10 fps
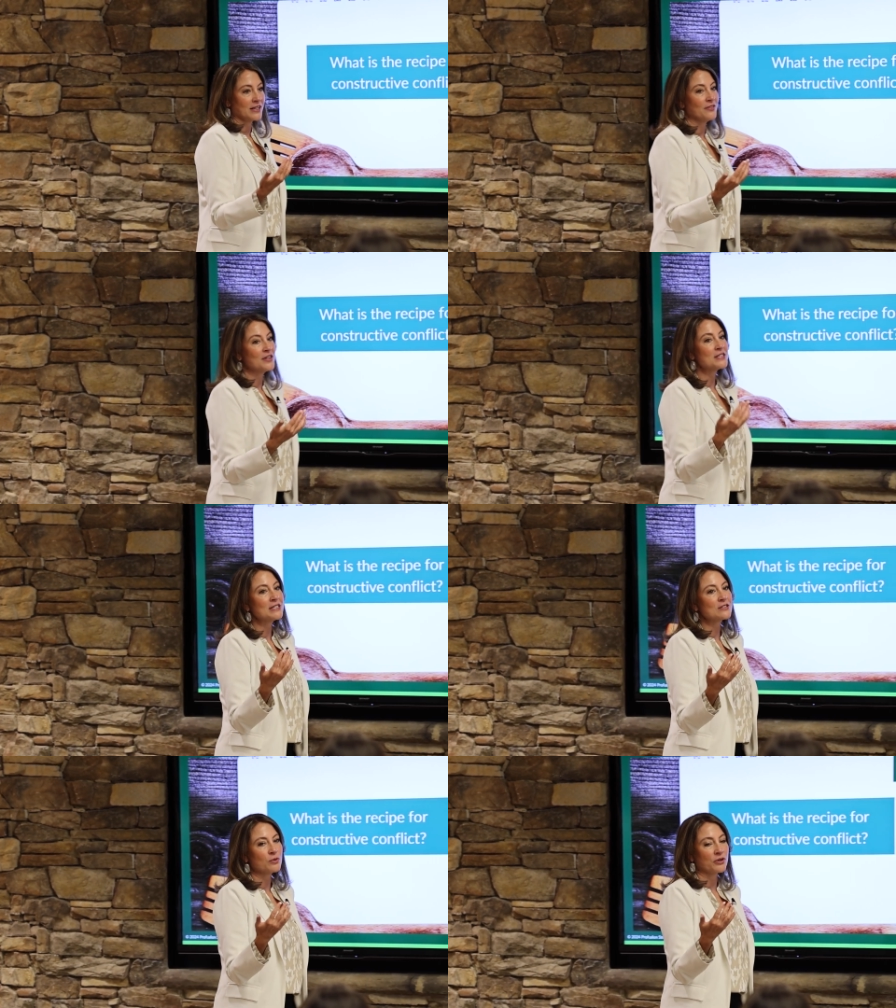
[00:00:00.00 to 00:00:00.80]
And this
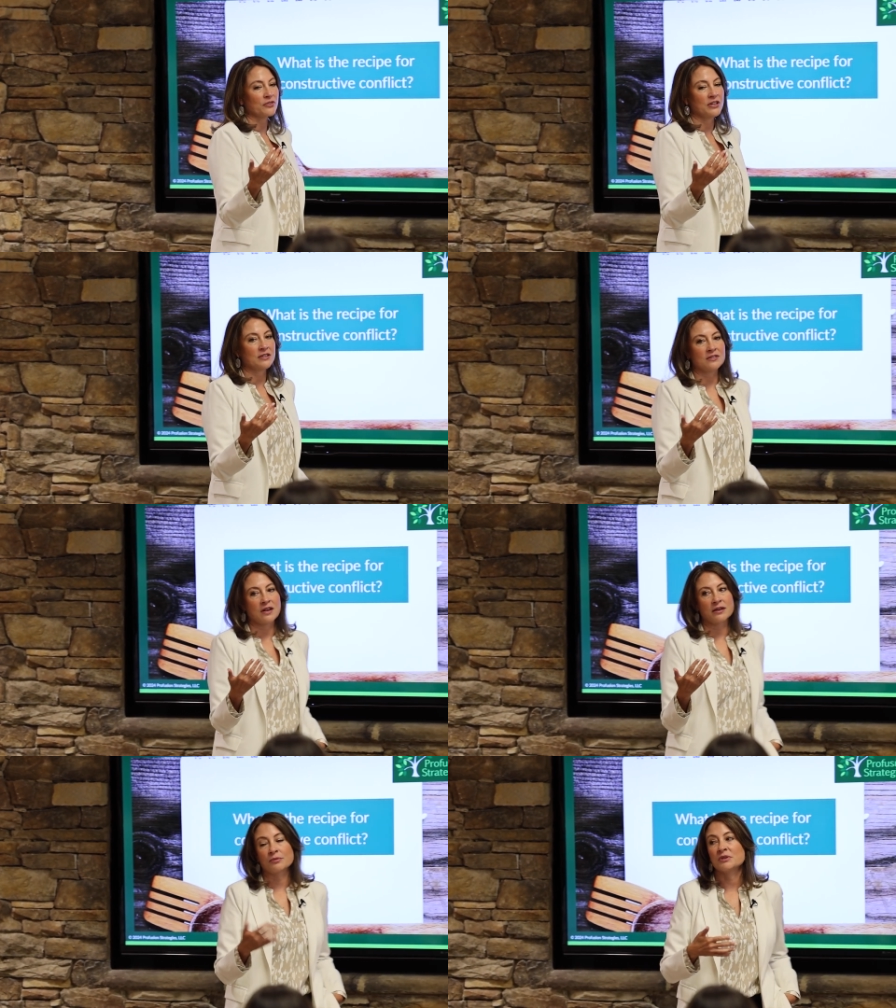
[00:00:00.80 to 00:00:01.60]
is where things
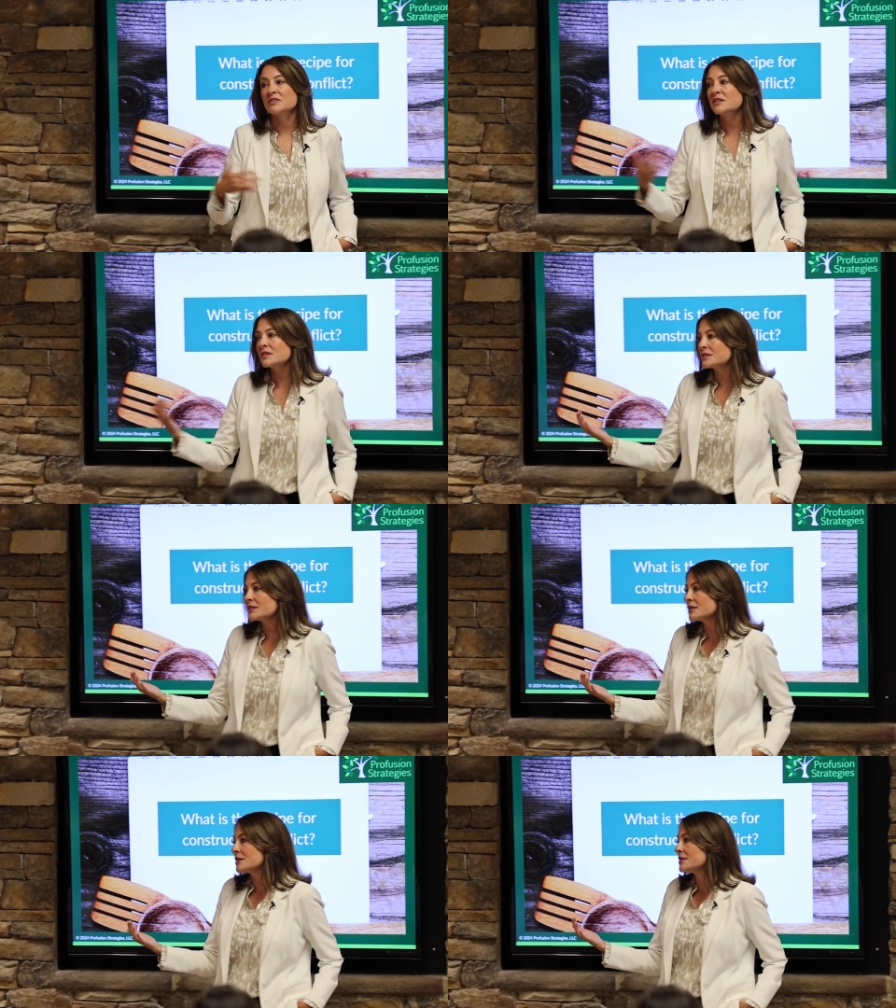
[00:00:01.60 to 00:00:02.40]
like
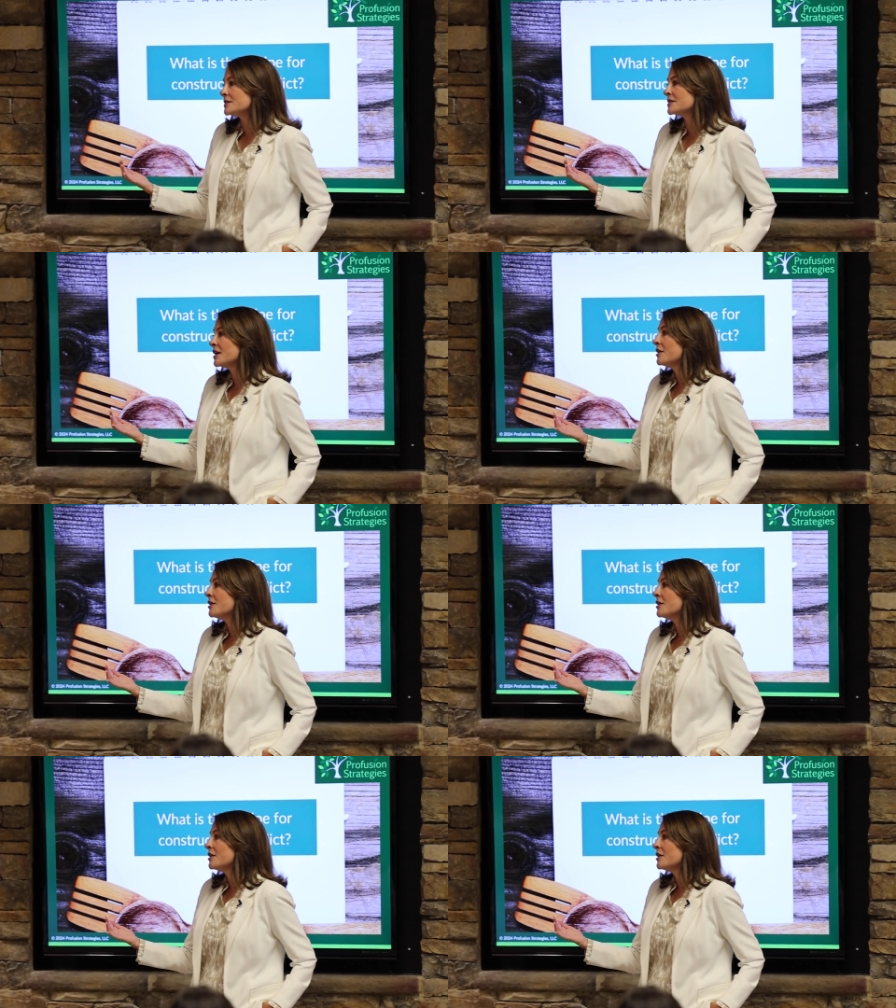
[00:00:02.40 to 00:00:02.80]
360s,